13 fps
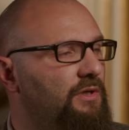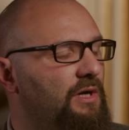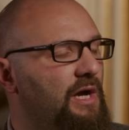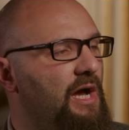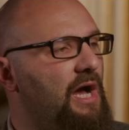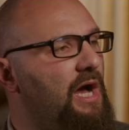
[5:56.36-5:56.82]

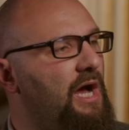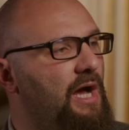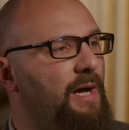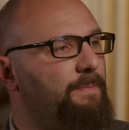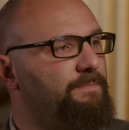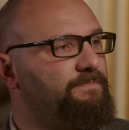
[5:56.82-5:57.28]

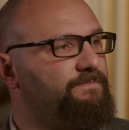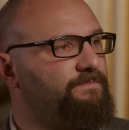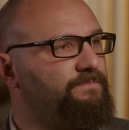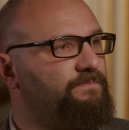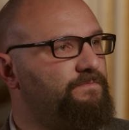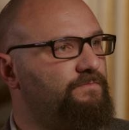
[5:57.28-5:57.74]

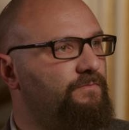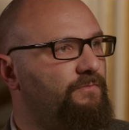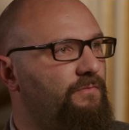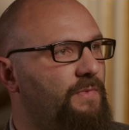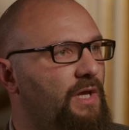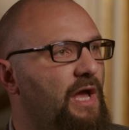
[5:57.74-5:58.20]

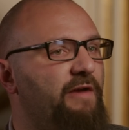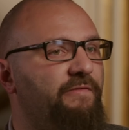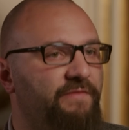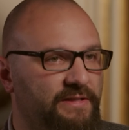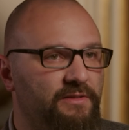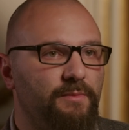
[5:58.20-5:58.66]
um, a
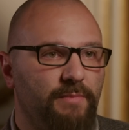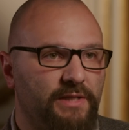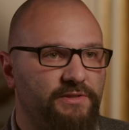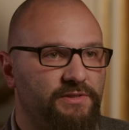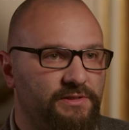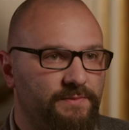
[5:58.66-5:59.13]
federal
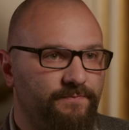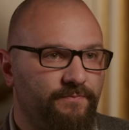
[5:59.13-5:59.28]
budget,